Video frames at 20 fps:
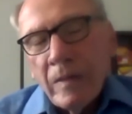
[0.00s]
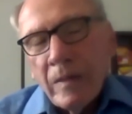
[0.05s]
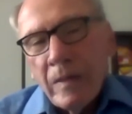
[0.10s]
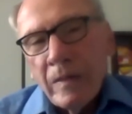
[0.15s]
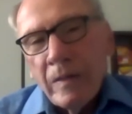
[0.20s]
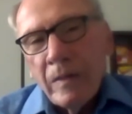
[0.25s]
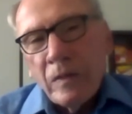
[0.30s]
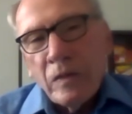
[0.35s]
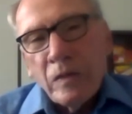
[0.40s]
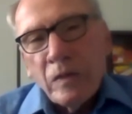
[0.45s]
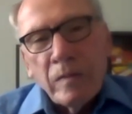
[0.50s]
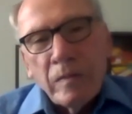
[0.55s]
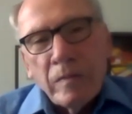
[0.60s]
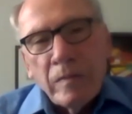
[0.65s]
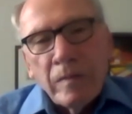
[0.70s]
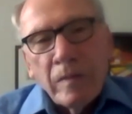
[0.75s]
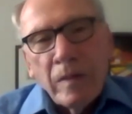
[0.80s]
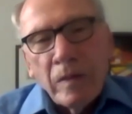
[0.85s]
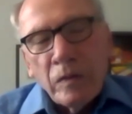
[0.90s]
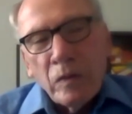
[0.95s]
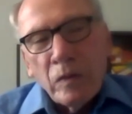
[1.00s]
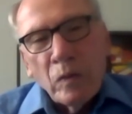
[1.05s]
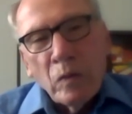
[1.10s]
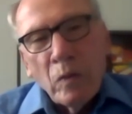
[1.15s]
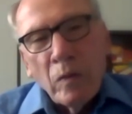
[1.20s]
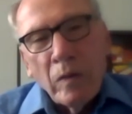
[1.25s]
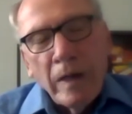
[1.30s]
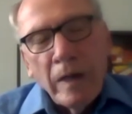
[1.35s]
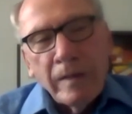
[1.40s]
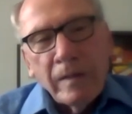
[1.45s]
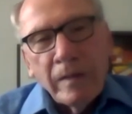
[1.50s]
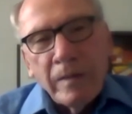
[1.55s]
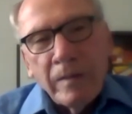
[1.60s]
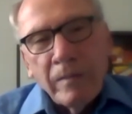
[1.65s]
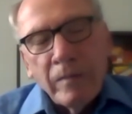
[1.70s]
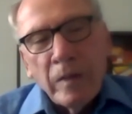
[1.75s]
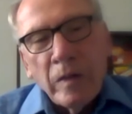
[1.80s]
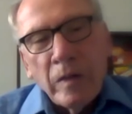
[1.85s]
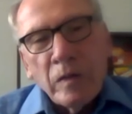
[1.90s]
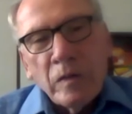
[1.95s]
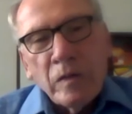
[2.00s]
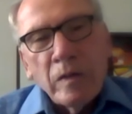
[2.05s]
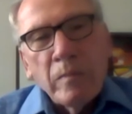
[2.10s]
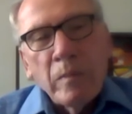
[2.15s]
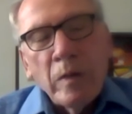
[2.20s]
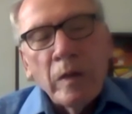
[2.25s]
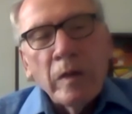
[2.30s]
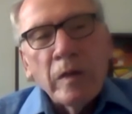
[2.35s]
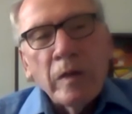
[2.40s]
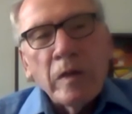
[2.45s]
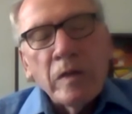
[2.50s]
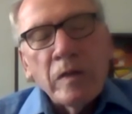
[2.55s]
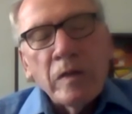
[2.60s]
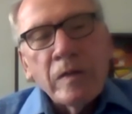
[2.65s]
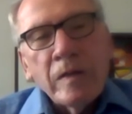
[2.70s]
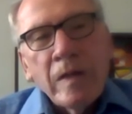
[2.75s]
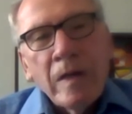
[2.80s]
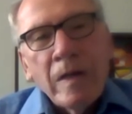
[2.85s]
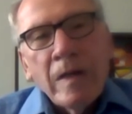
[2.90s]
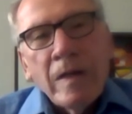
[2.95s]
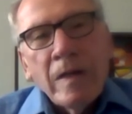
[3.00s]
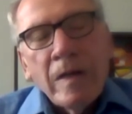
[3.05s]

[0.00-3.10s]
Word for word: I guess, not so quietly in various communities,